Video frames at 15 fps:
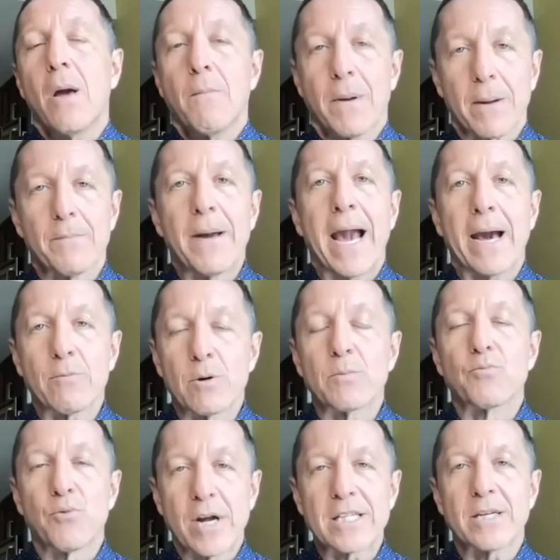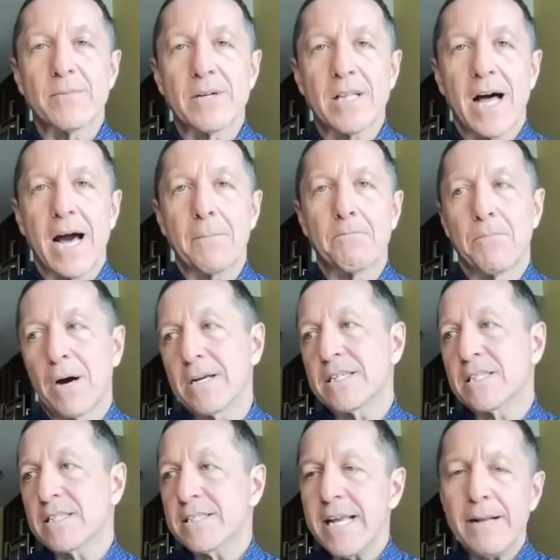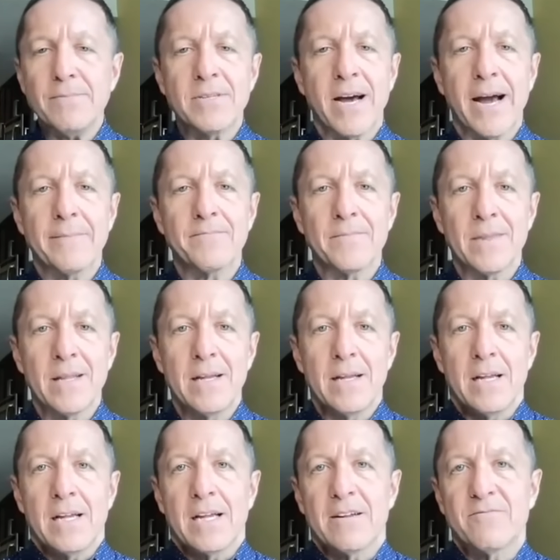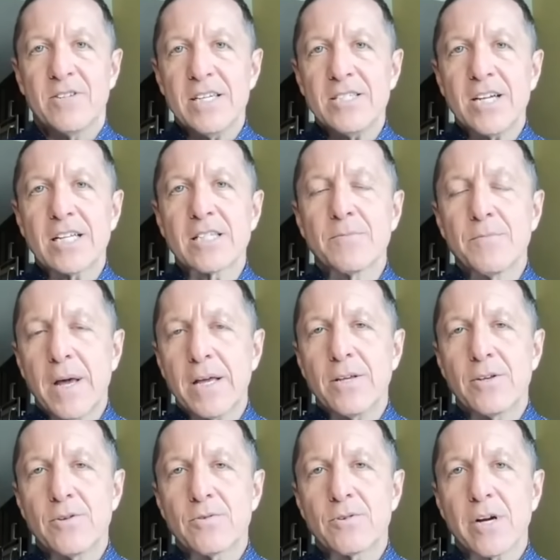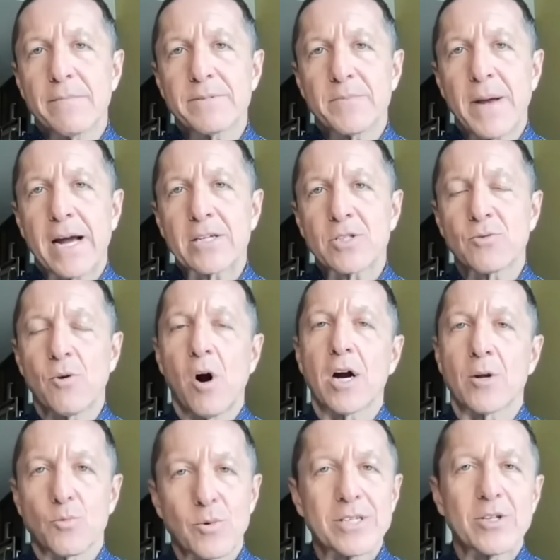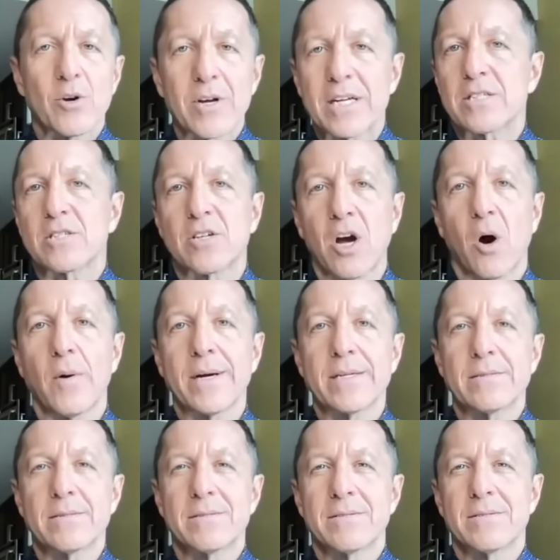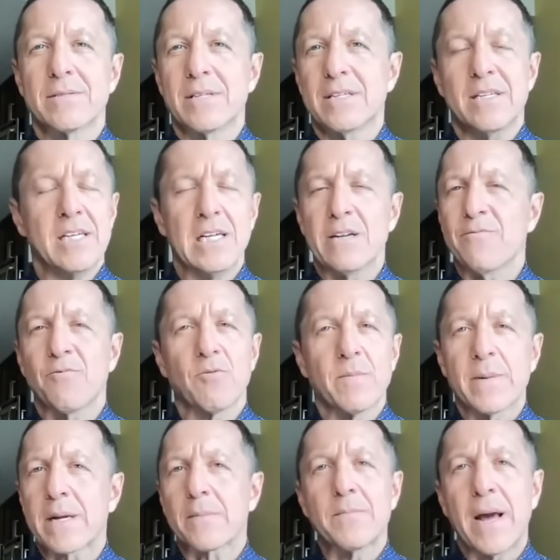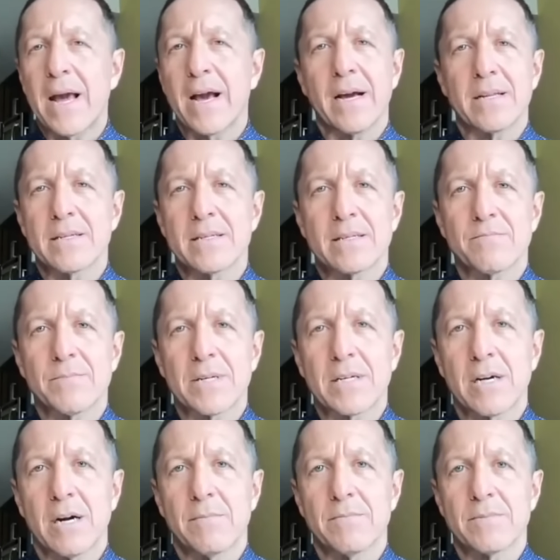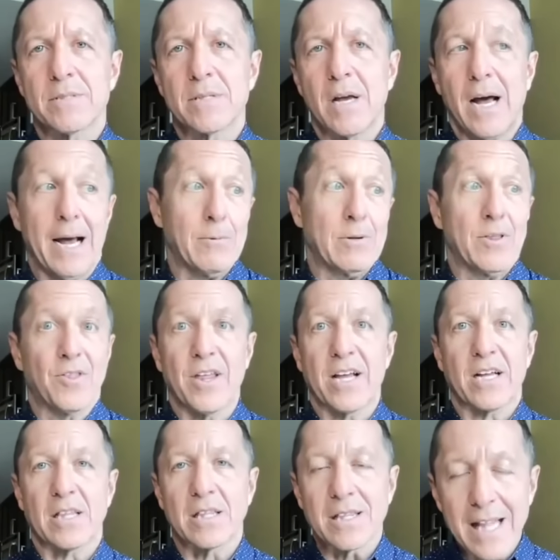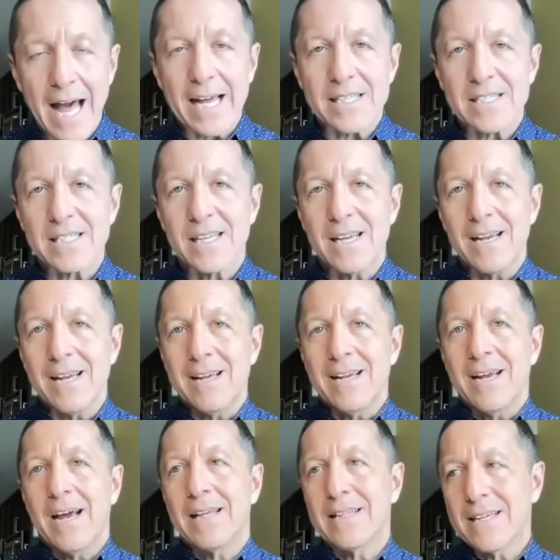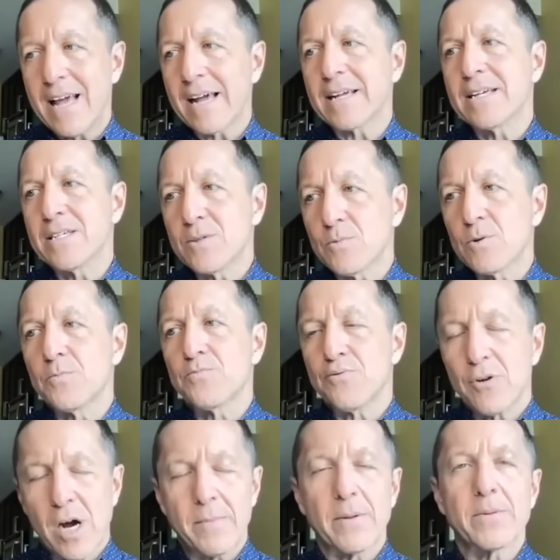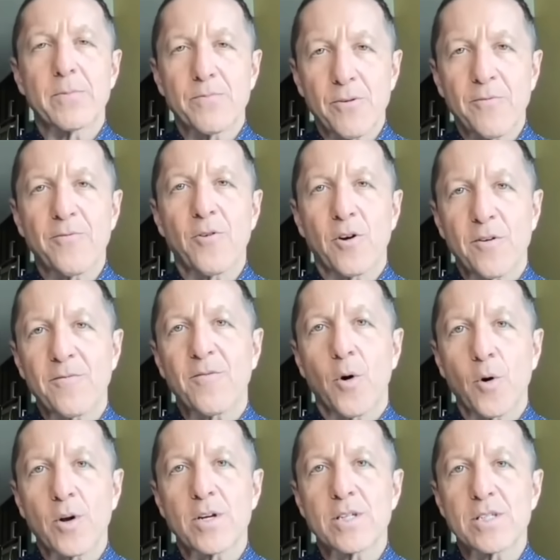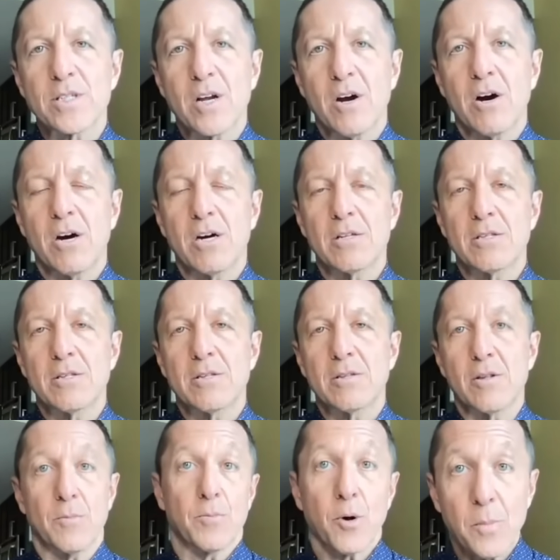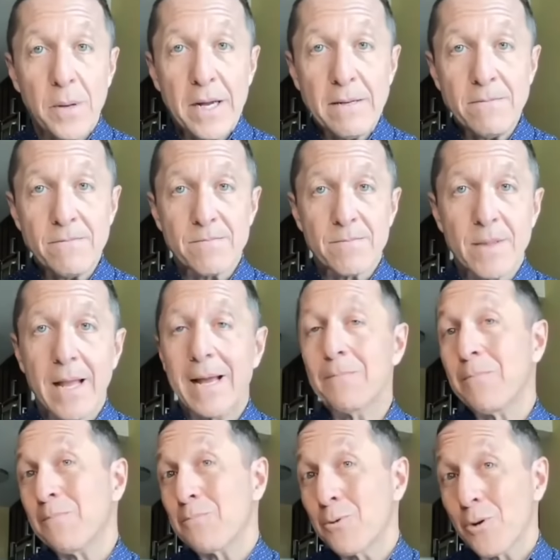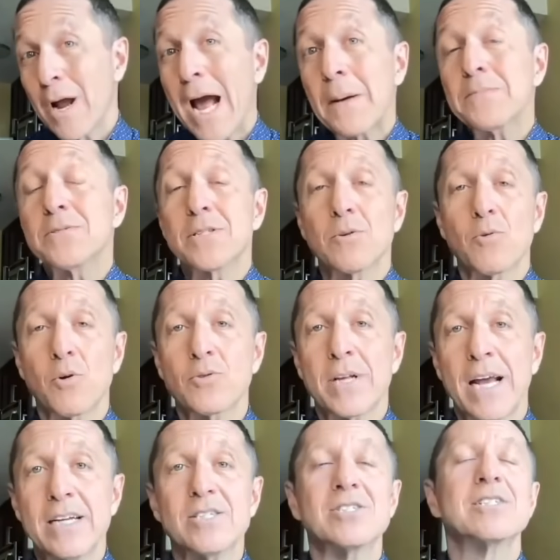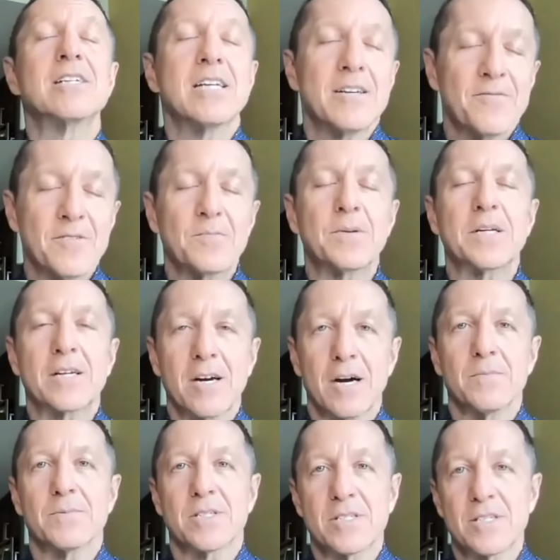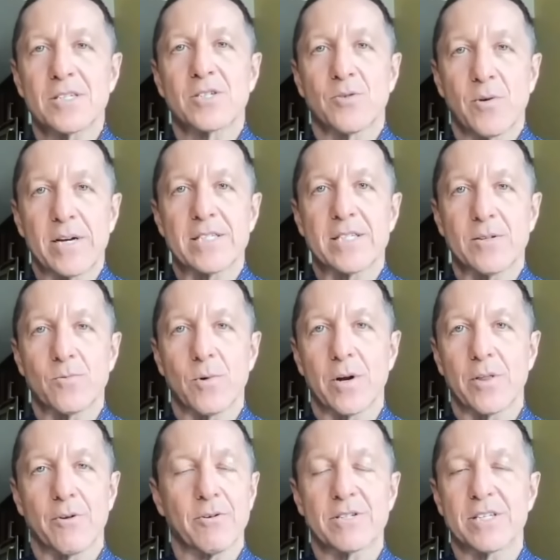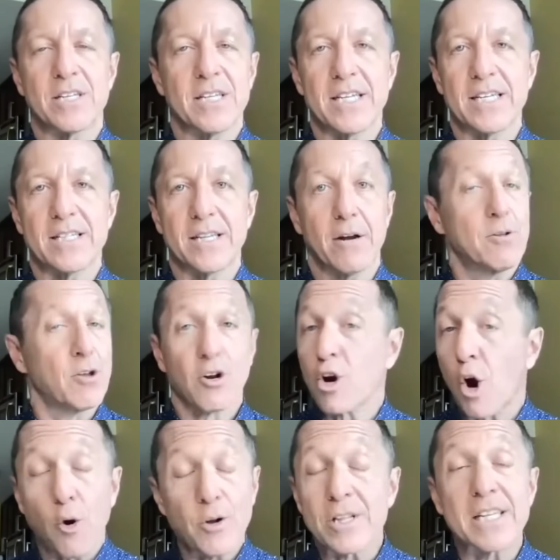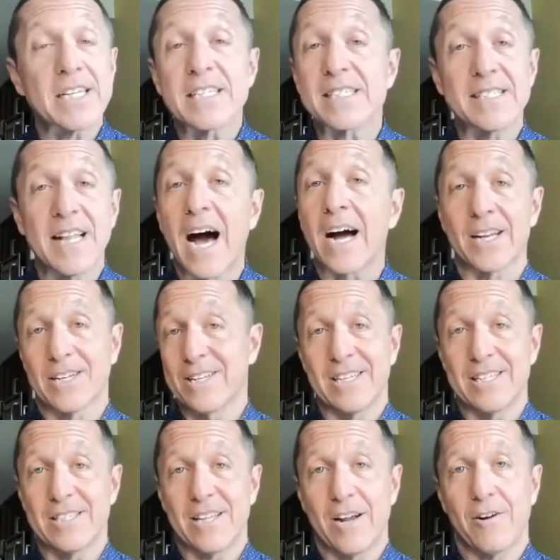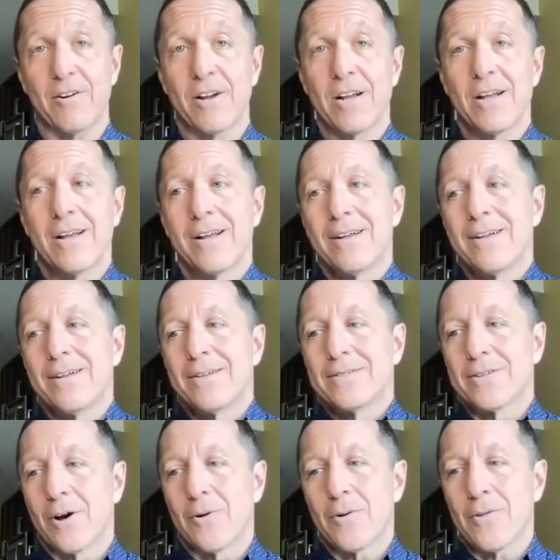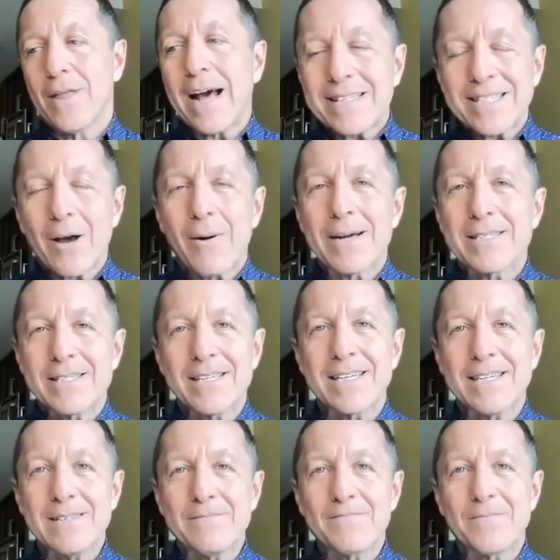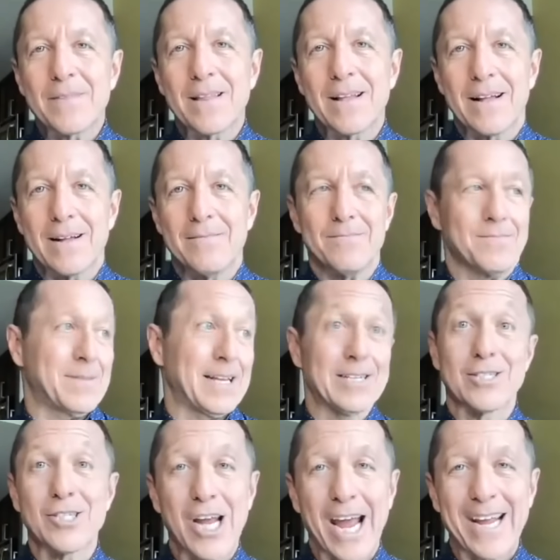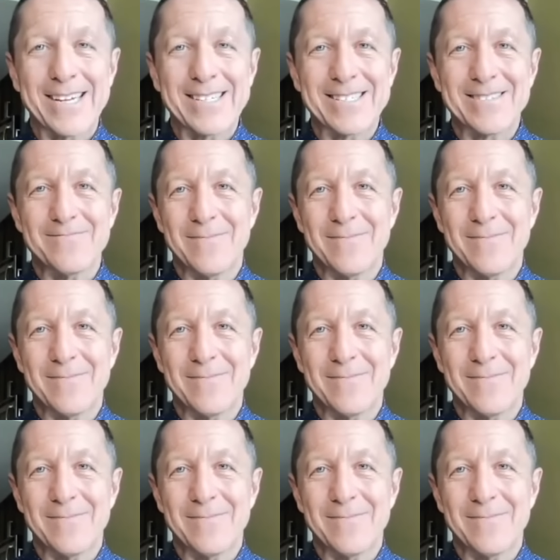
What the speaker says: McMahon would bring them a lot. But at the same time, if DJ LeMahieu comes back strong and Rizzo gets going, the need for McMahon becomes, I would think, less. And the Yankees will probably prefer to focus on their bullpen and perhaps their rotation if it becomes a situation where there is a need there. There currently is not a need there. So that's how I see it. Things change.